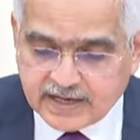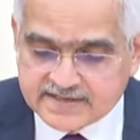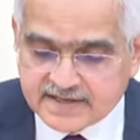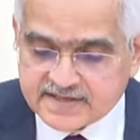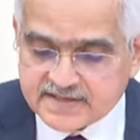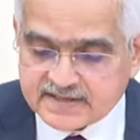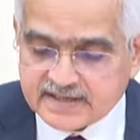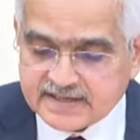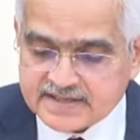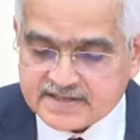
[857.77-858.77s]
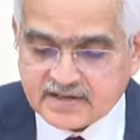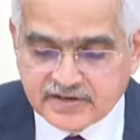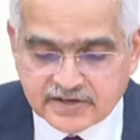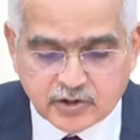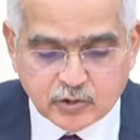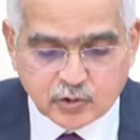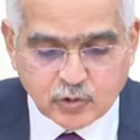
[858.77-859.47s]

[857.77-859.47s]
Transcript: price uncertainties continue